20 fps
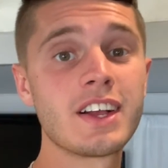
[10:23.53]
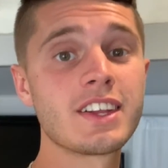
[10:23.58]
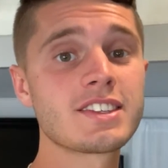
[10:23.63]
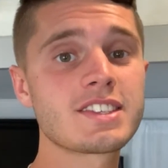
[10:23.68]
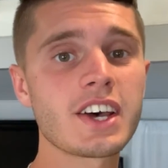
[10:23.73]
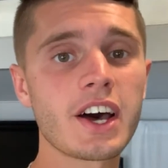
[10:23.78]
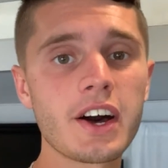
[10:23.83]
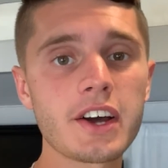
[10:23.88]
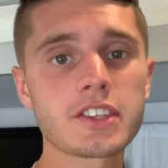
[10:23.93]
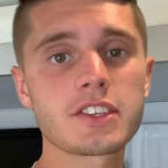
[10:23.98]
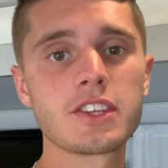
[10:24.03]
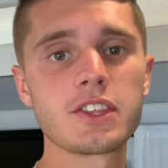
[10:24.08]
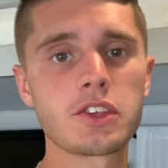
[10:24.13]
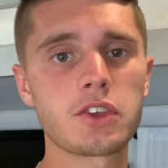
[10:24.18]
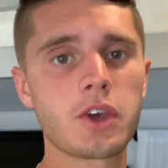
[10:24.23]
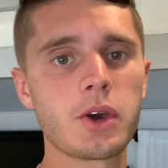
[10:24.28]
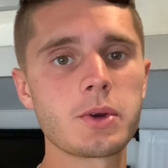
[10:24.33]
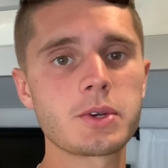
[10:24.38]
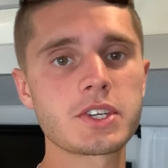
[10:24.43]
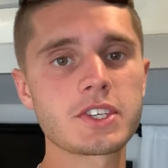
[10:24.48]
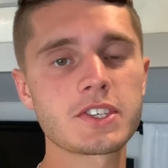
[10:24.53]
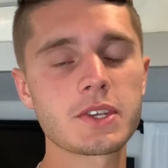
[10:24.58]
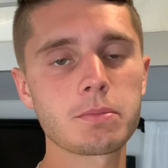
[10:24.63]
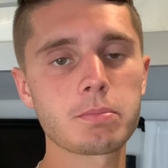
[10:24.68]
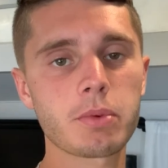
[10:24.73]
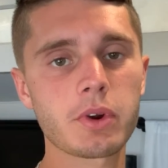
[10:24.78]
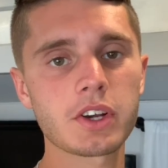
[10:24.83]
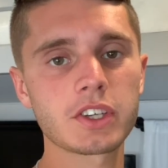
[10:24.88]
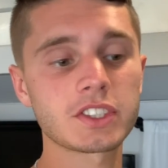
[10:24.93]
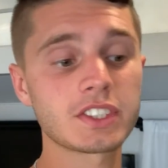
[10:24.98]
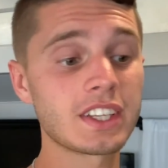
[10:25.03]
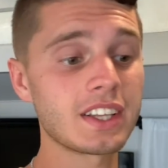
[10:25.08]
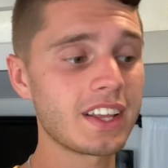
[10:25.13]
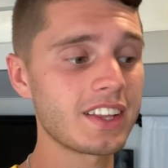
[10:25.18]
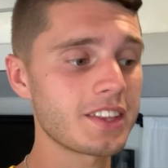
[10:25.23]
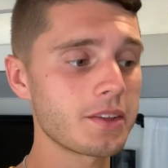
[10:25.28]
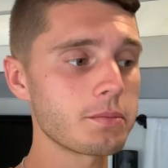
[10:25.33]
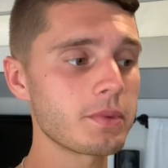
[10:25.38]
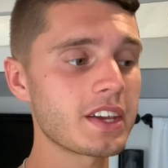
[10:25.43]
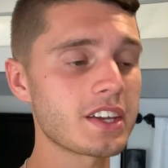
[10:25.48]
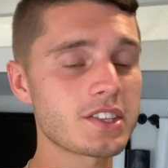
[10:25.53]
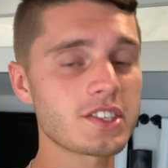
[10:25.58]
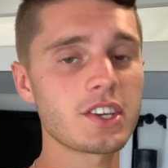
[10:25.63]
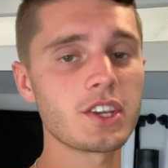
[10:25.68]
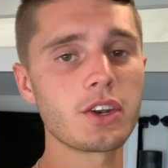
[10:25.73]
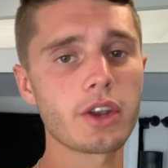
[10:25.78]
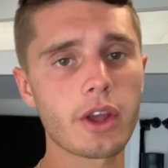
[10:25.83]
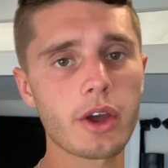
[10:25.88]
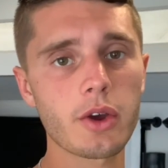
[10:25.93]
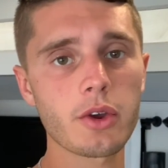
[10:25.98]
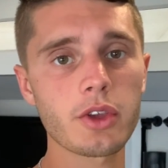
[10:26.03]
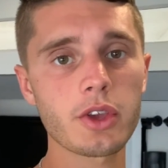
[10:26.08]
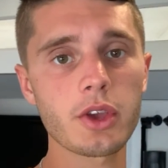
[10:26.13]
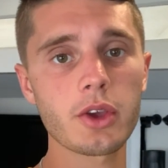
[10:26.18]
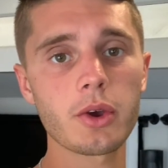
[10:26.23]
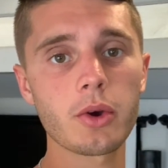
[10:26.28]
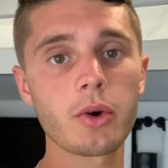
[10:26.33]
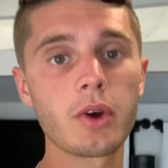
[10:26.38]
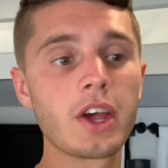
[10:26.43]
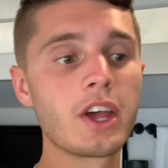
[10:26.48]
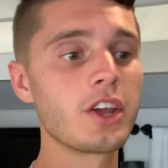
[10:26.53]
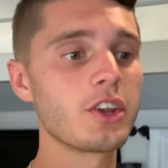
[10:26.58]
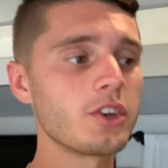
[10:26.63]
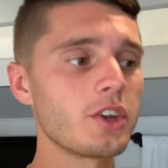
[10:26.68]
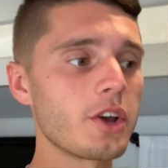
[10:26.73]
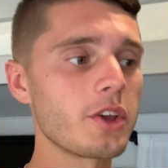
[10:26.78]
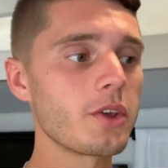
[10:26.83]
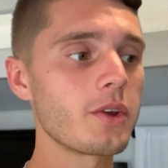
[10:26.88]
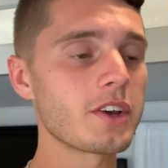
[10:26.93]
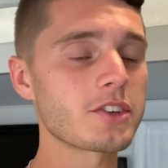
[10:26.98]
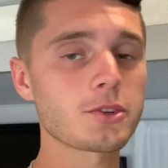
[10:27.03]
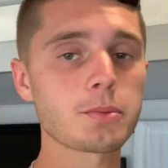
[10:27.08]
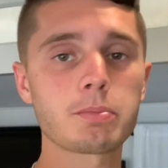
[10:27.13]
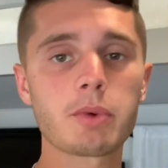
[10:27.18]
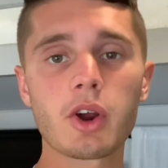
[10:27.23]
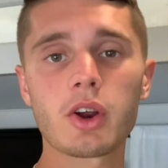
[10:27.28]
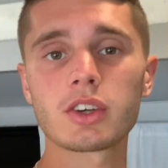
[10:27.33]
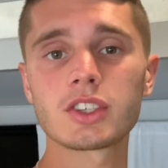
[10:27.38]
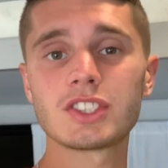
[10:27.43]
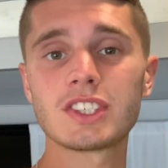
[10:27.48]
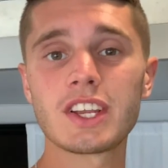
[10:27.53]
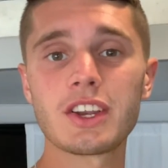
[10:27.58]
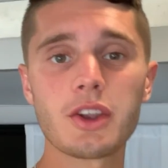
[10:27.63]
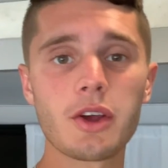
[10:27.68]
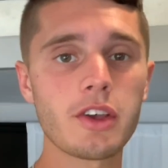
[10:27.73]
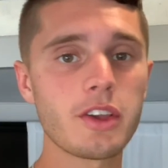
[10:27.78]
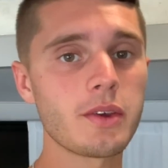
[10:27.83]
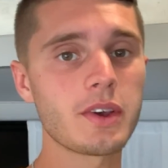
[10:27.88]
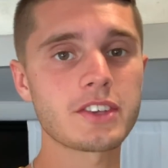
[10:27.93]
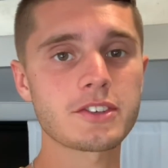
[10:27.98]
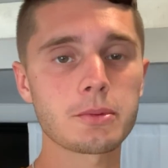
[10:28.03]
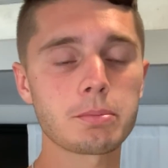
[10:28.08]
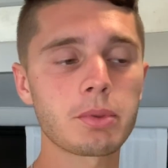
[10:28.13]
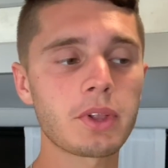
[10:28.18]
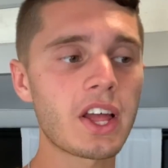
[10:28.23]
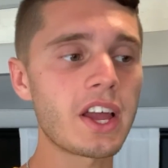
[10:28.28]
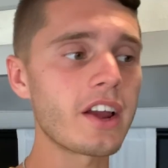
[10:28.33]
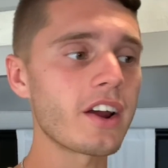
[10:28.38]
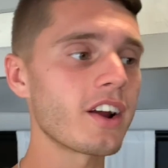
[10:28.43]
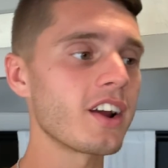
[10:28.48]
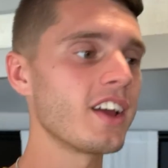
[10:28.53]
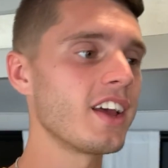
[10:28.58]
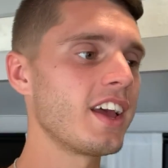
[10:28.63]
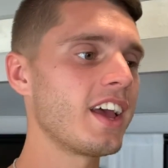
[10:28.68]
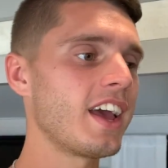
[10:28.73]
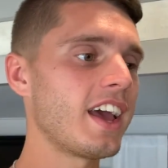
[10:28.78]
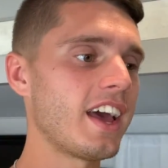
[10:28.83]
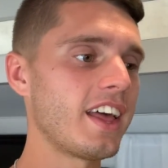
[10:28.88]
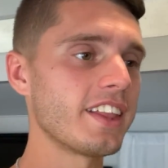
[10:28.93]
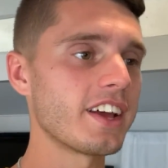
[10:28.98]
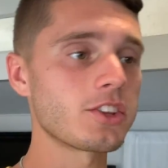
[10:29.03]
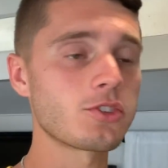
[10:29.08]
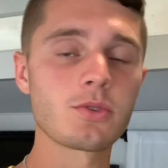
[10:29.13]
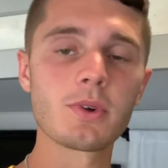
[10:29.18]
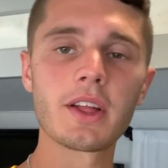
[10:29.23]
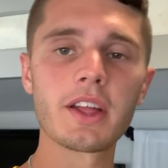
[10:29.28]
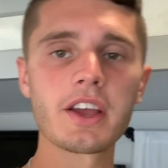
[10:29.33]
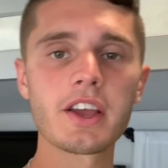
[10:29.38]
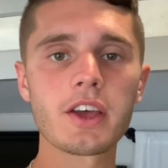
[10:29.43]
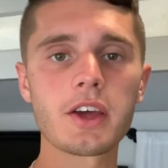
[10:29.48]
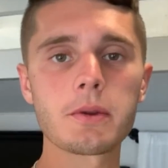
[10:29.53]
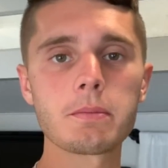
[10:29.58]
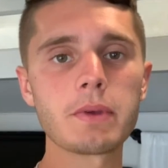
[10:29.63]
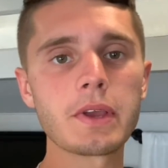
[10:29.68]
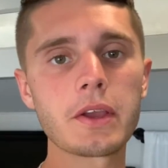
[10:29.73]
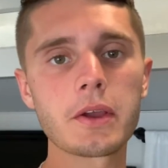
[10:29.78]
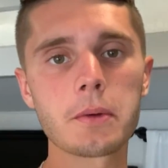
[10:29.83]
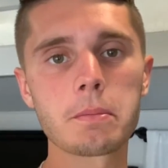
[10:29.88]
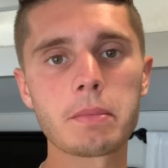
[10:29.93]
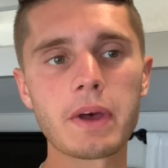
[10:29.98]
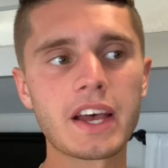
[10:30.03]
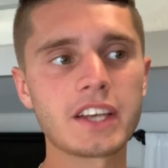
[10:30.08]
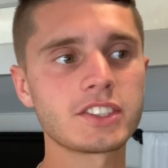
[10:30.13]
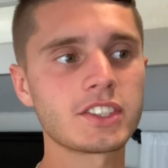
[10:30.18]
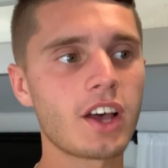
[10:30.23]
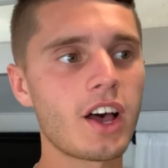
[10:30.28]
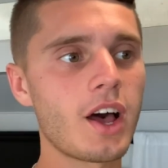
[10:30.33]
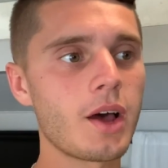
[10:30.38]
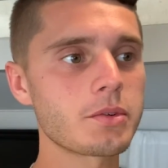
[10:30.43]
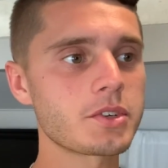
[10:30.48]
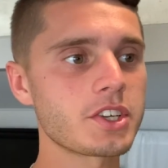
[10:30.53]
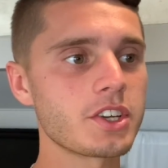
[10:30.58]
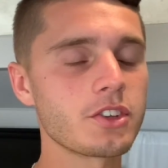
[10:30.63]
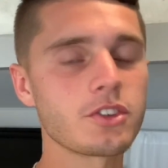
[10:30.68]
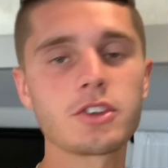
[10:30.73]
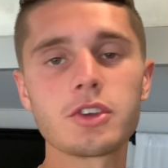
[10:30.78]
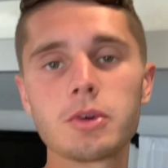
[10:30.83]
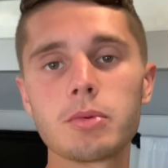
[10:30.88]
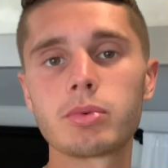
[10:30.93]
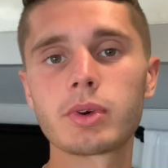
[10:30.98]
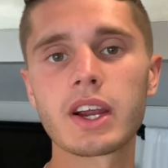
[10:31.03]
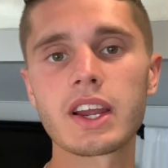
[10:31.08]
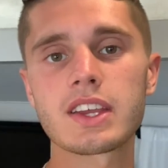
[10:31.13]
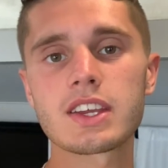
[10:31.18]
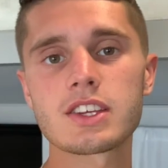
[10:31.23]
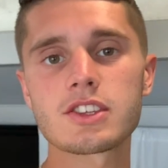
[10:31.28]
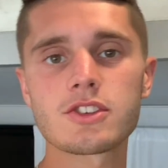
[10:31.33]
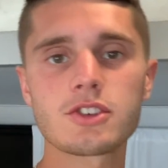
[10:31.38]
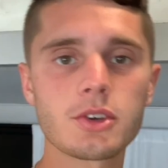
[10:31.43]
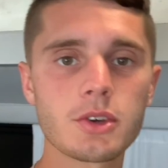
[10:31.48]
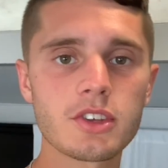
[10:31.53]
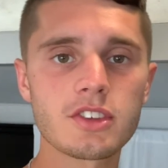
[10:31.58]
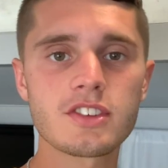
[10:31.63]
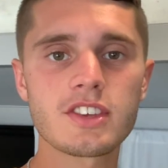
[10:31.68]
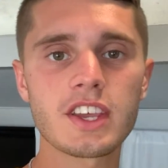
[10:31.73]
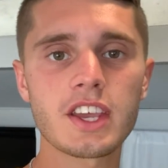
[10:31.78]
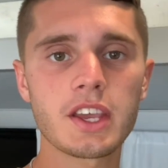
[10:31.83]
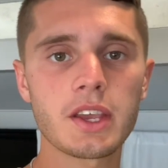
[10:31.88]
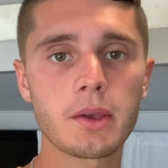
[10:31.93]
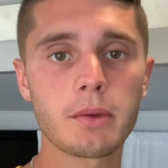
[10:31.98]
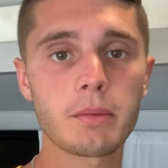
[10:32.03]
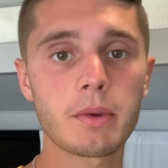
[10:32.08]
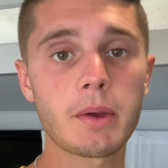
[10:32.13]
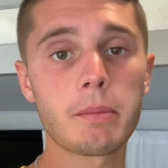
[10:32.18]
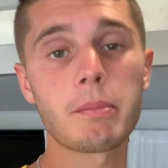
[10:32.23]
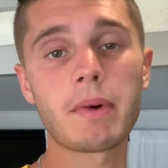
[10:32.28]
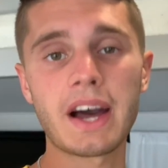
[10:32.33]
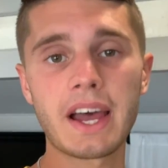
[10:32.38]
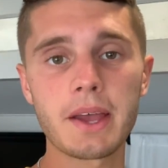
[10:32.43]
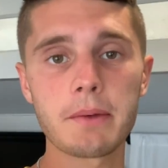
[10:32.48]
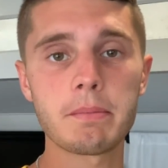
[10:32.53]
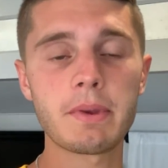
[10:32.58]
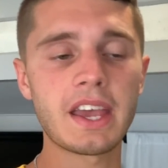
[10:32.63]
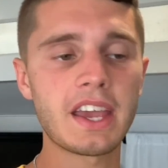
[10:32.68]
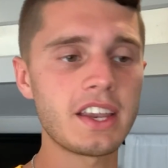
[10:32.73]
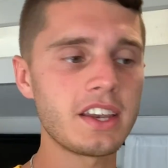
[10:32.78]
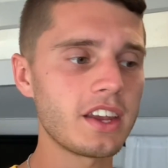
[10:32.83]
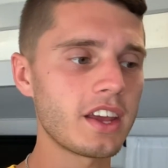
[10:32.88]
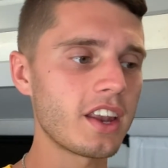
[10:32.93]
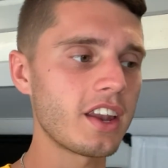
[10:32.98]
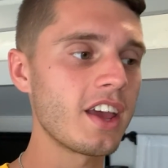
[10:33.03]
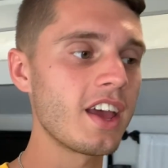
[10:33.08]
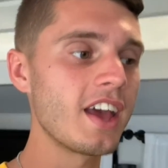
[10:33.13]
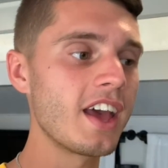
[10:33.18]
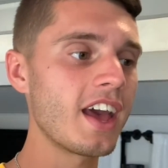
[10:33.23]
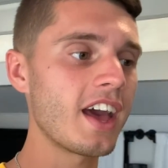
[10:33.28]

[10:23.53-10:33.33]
talk to the coaches in person, let them get to know you as a person, know you as a player, and that's really going to be your best option to break into a team, in my opinion.